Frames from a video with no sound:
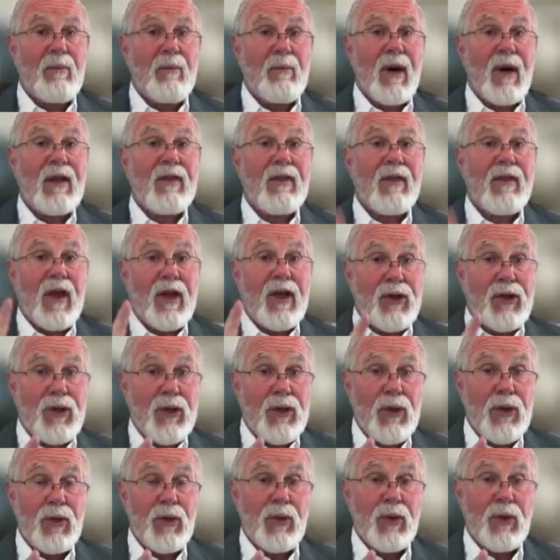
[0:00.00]
but they
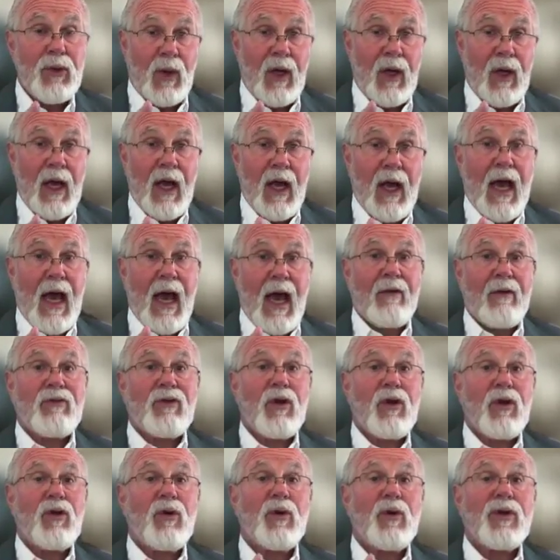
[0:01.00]
do have
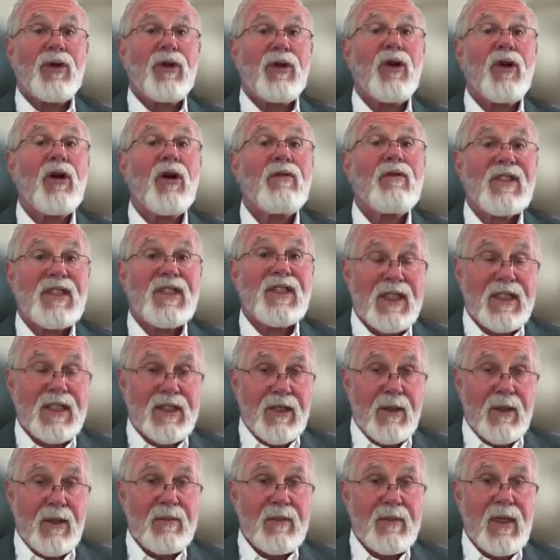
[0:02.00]
to do with the nervous
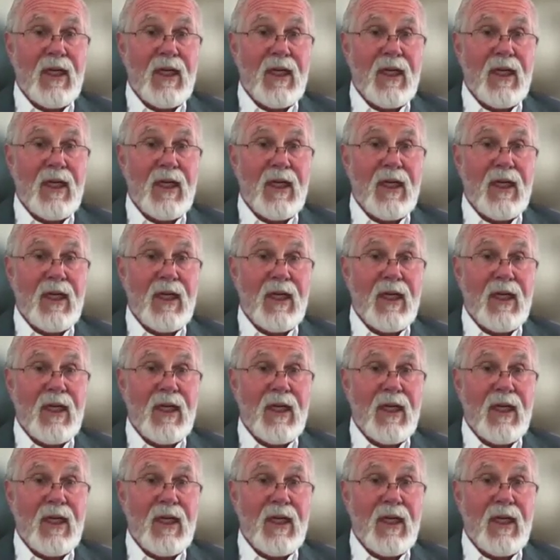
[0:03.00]
system.